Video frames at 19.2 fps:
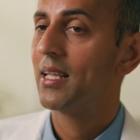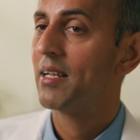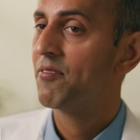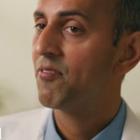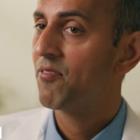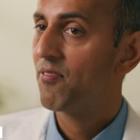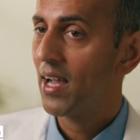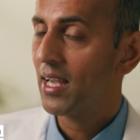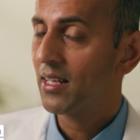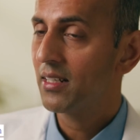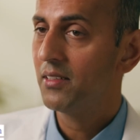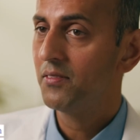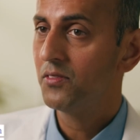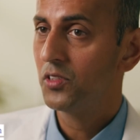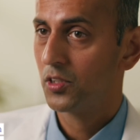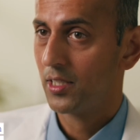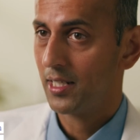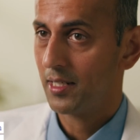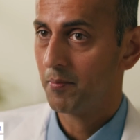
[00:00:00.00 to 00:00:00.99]
effective
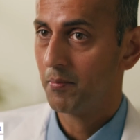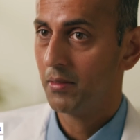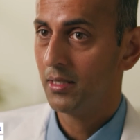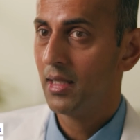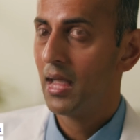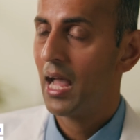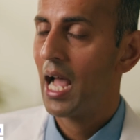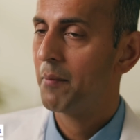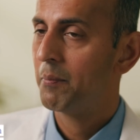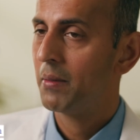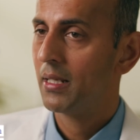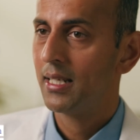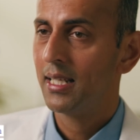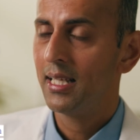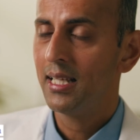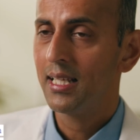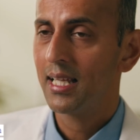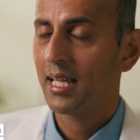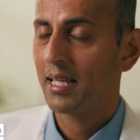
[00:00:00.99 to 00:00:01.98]
treatment,
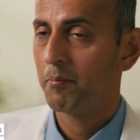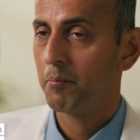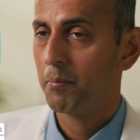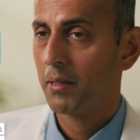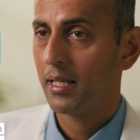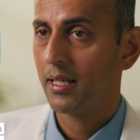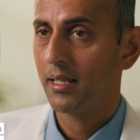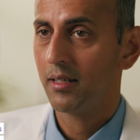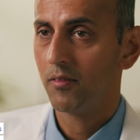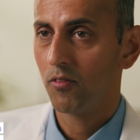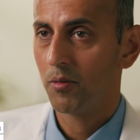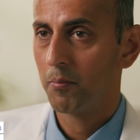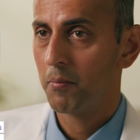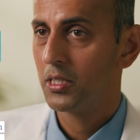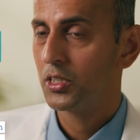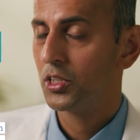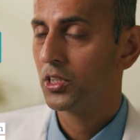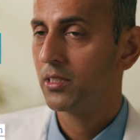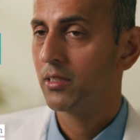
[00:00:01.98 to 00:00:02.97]
IBD can be in
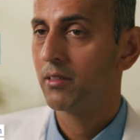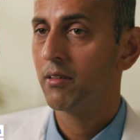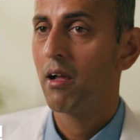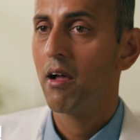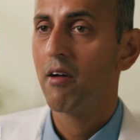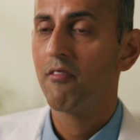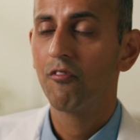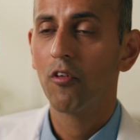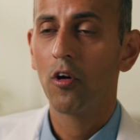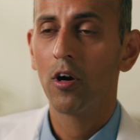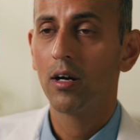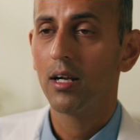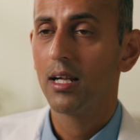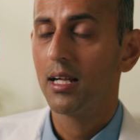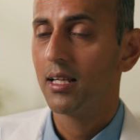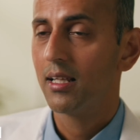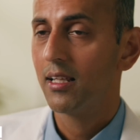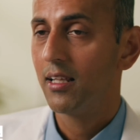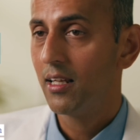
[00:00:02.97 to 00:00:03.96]
remission for
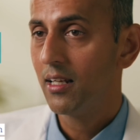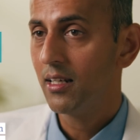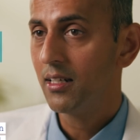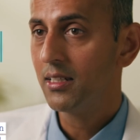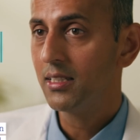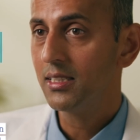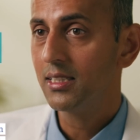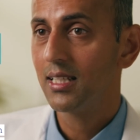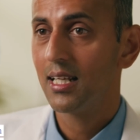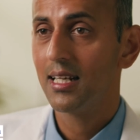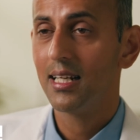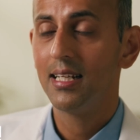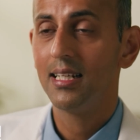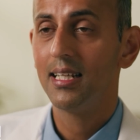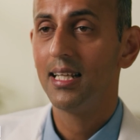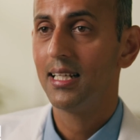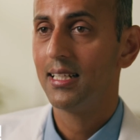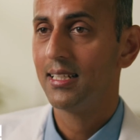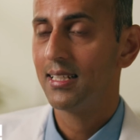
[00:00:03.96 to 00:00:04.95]
years and
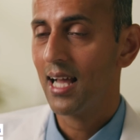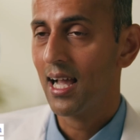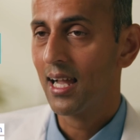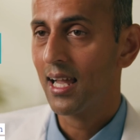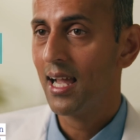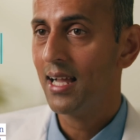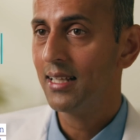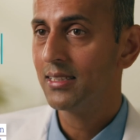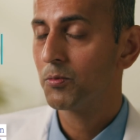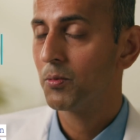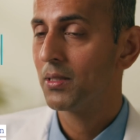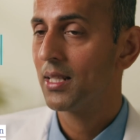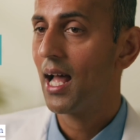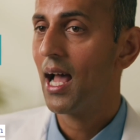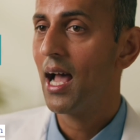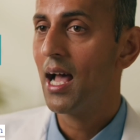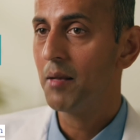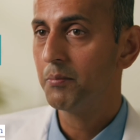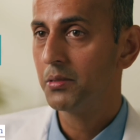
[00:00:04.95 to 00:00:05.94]
indeed decades
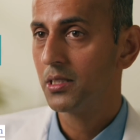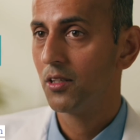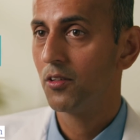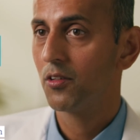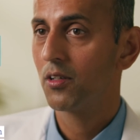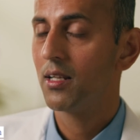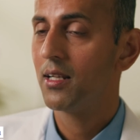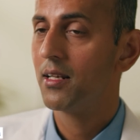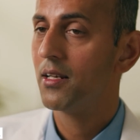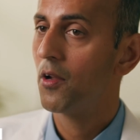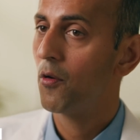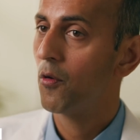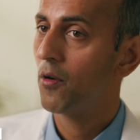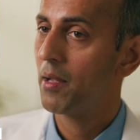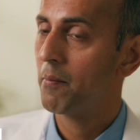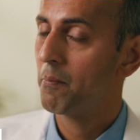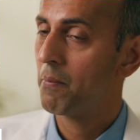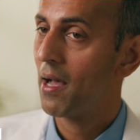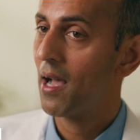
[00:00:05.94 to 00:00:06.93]
with absolutely
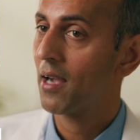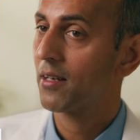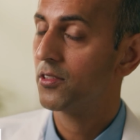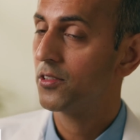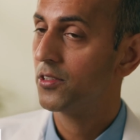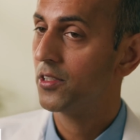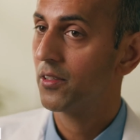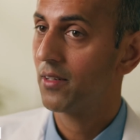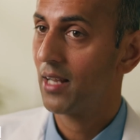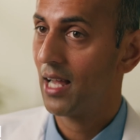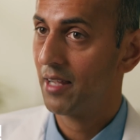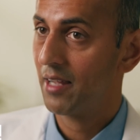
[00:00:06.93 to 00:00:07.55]
no impact on your